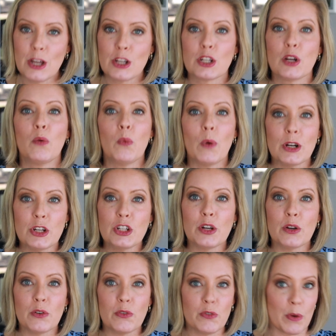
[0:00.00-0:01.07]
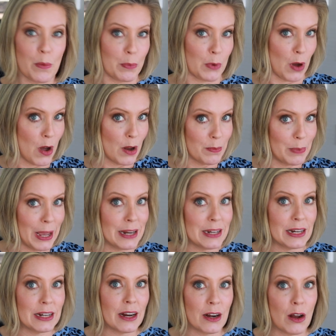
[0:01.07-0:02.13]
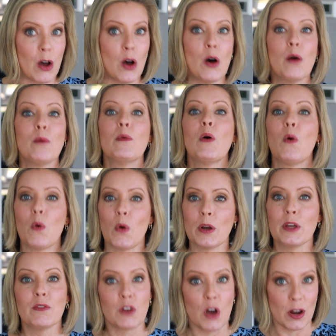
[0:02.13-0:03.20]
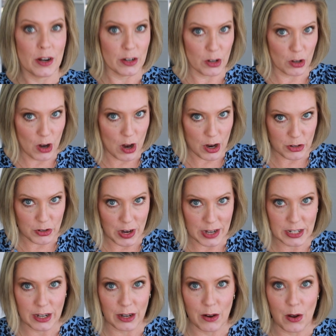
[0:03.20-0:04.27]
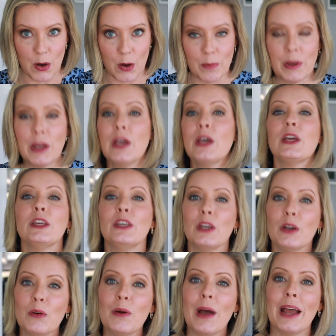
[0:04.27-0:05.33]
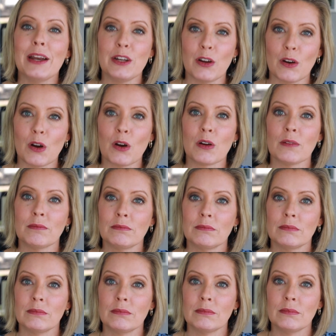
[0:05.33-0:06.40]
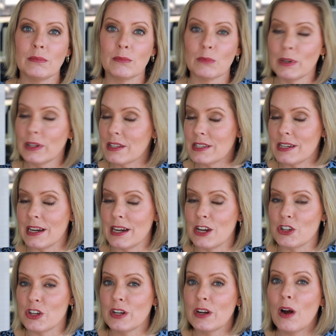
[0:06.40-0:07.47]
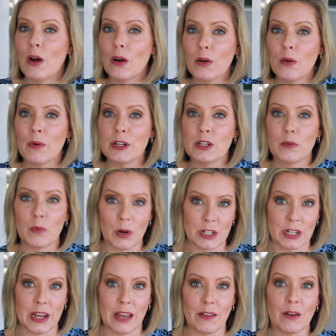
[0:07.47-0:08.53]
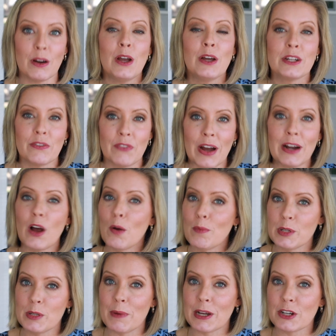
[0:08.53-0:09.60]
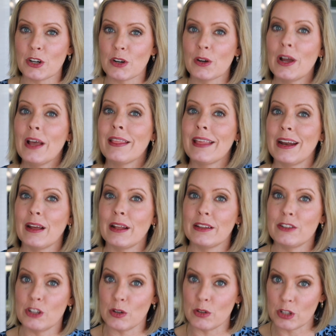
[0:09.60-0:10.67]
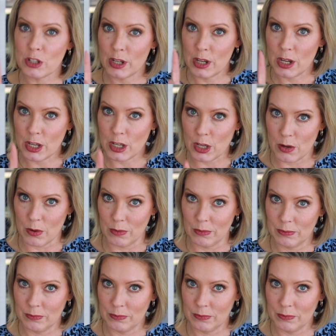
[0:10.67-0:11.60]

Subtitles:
So once you've gone pending on a home or you've gone under contract on a home, you and your real estate agent are going to work together to find a home inspector that it suits you.